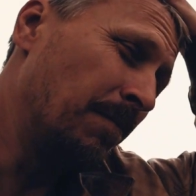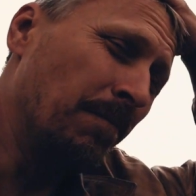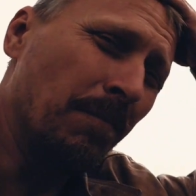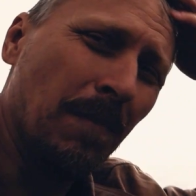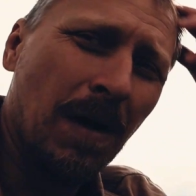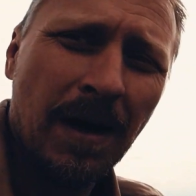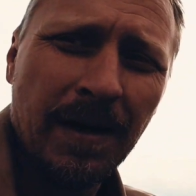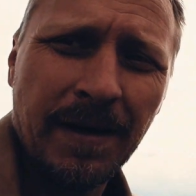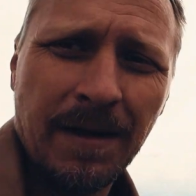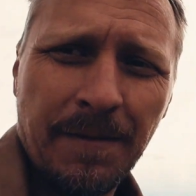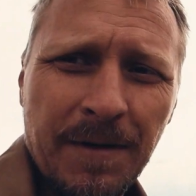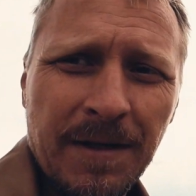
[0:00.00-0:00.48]

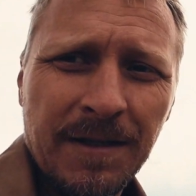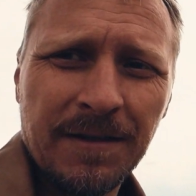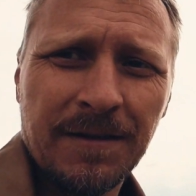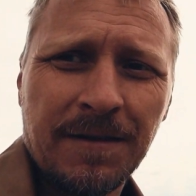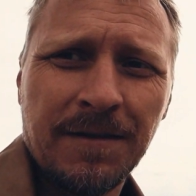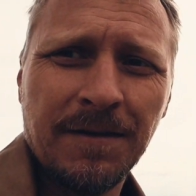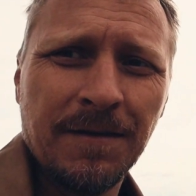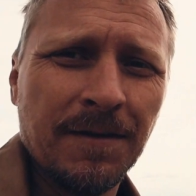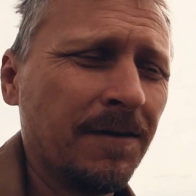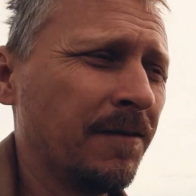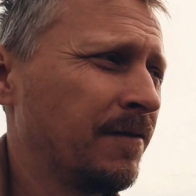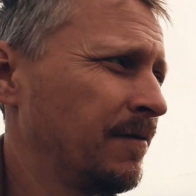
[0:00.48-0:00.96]
Monument
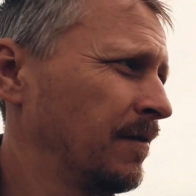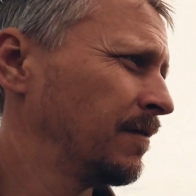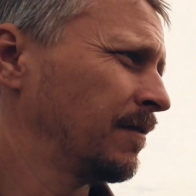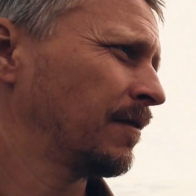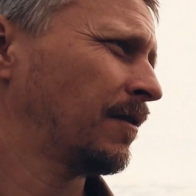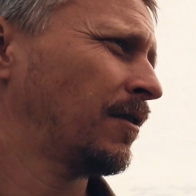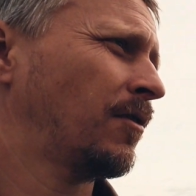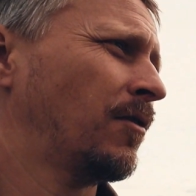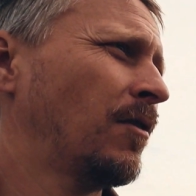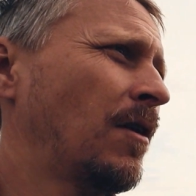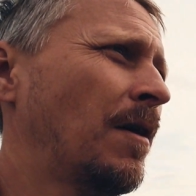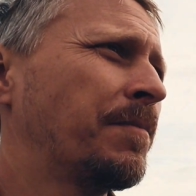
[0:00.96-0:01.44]
to
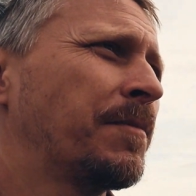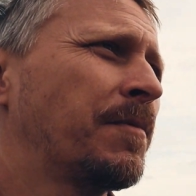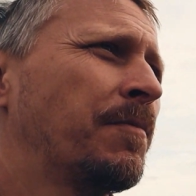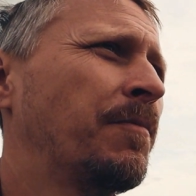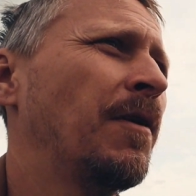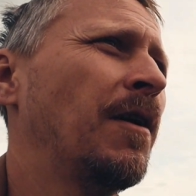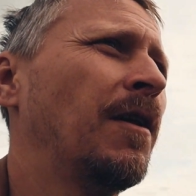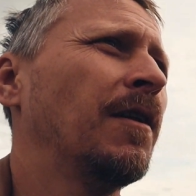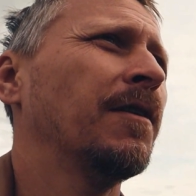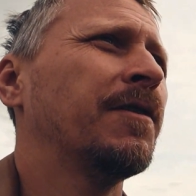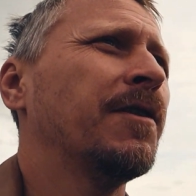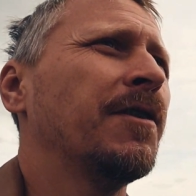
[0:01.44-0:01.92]
corrupt
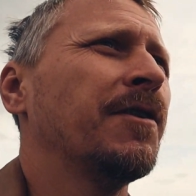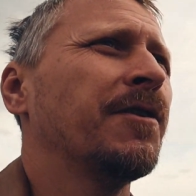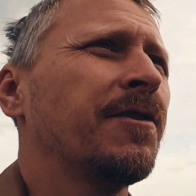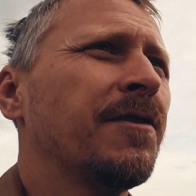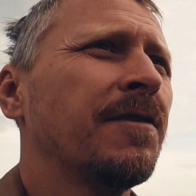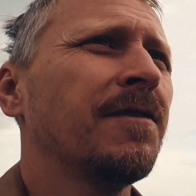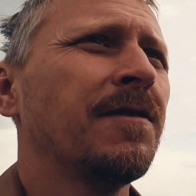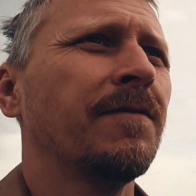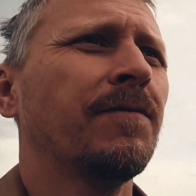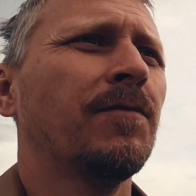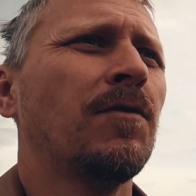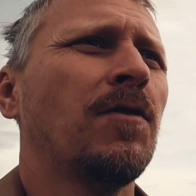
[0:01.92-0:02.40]

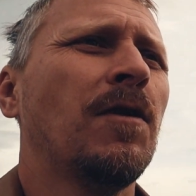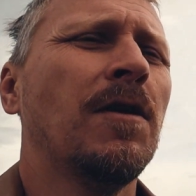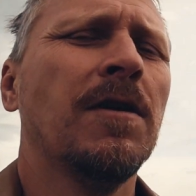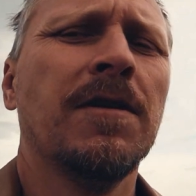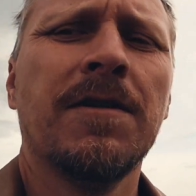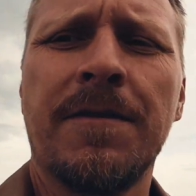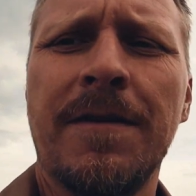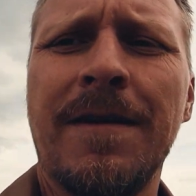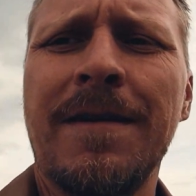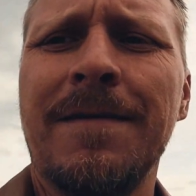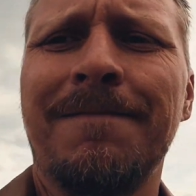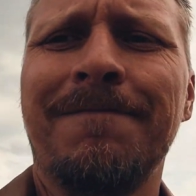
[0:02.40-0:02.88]
politicians, of
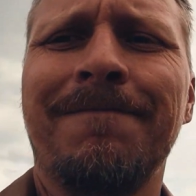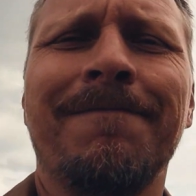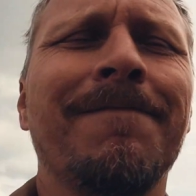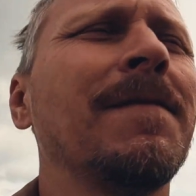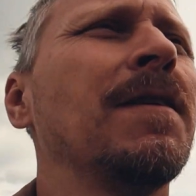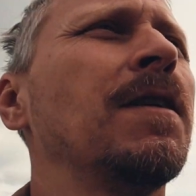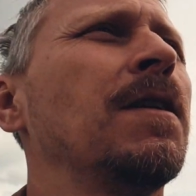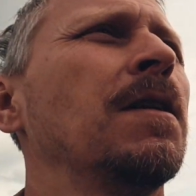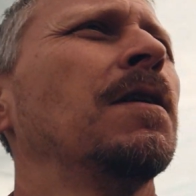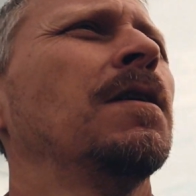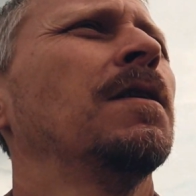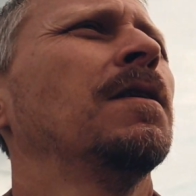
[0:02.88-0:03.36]
course, right?
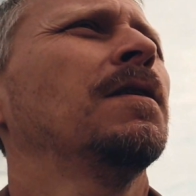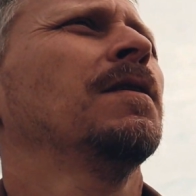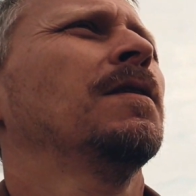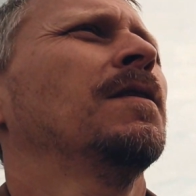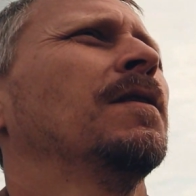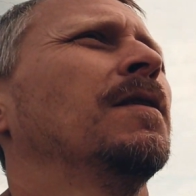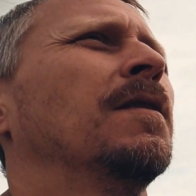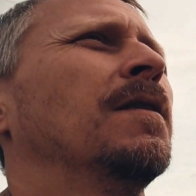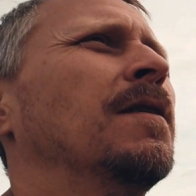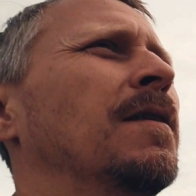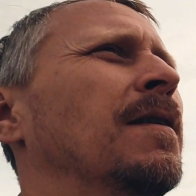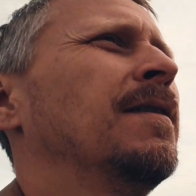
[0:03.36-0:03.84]

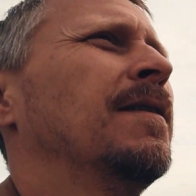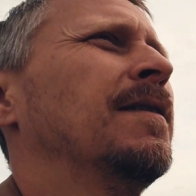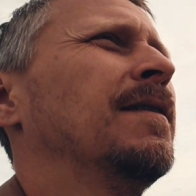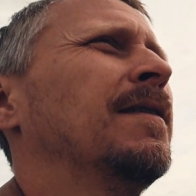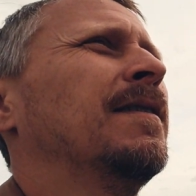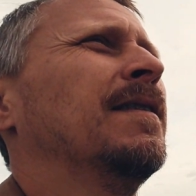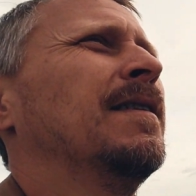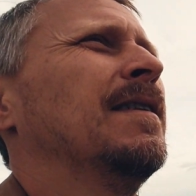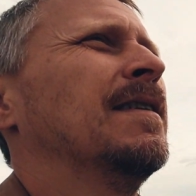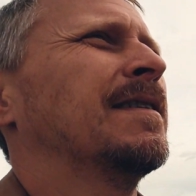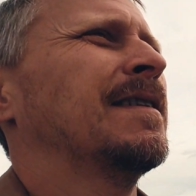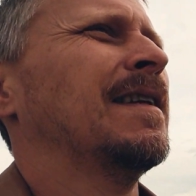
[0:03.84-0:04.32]

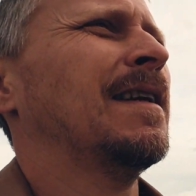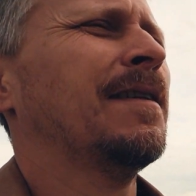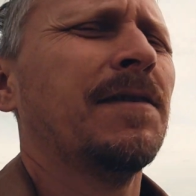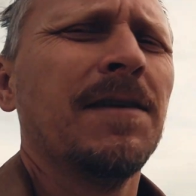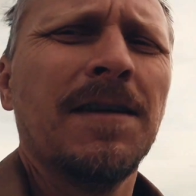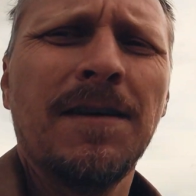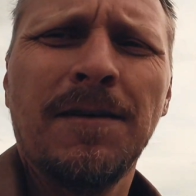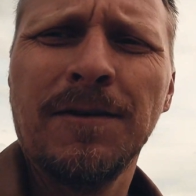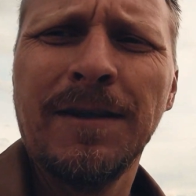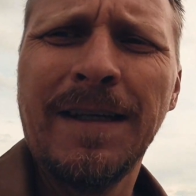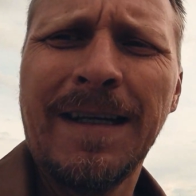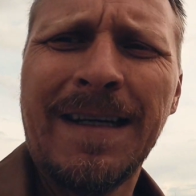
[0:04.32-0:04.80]
Isn't that
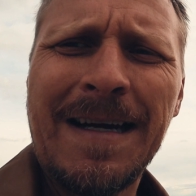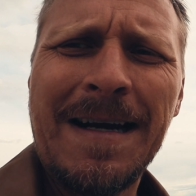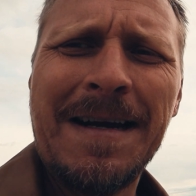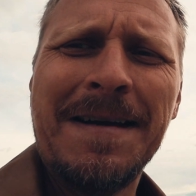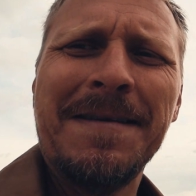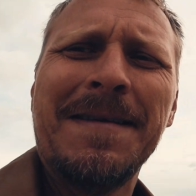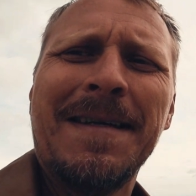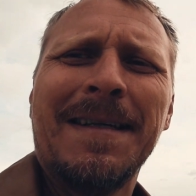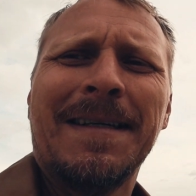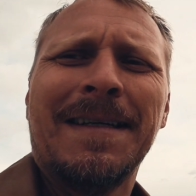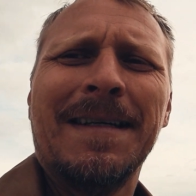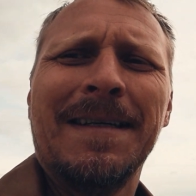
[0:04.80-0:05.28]
the only
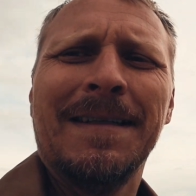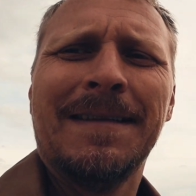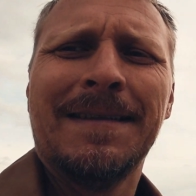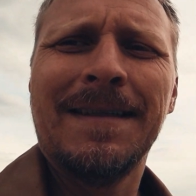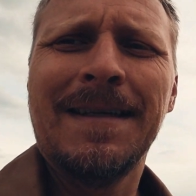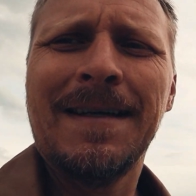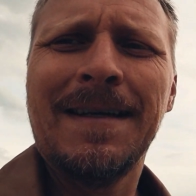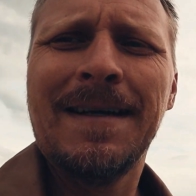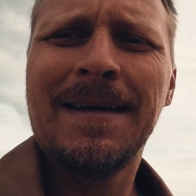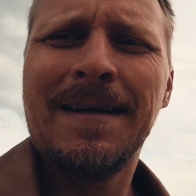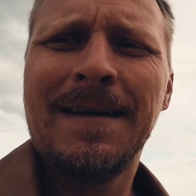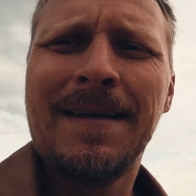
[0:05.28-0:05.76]
kind that
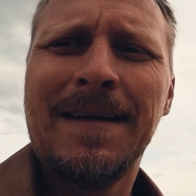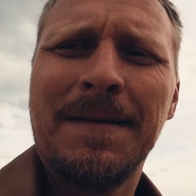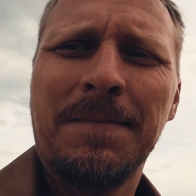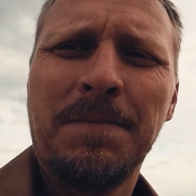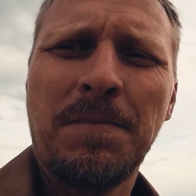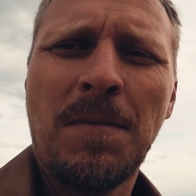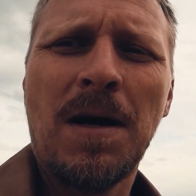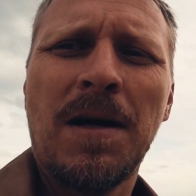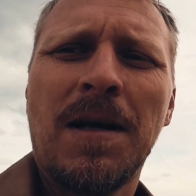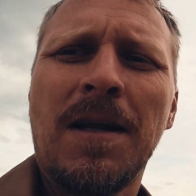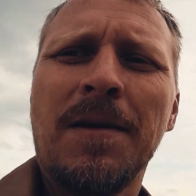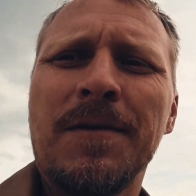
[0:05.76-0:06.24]
get
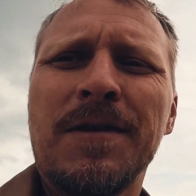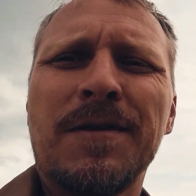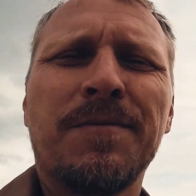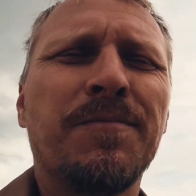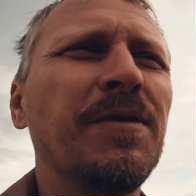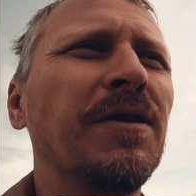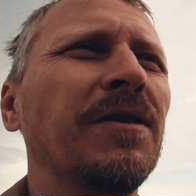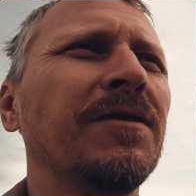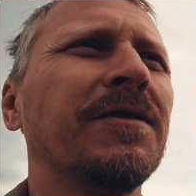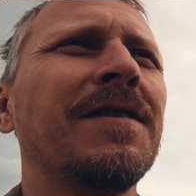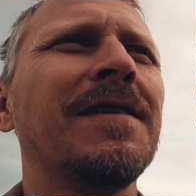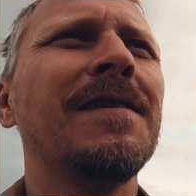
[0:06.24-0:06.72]
monuments
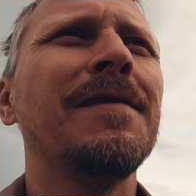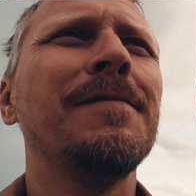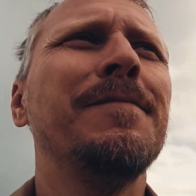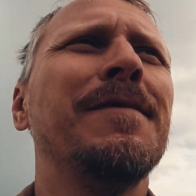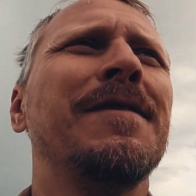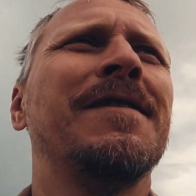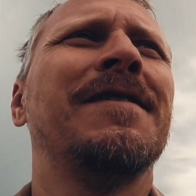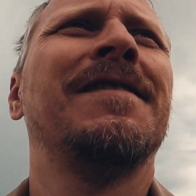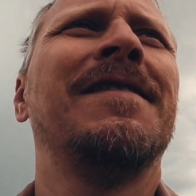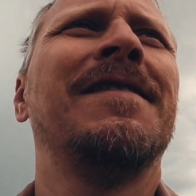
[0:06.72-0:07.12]
built to them?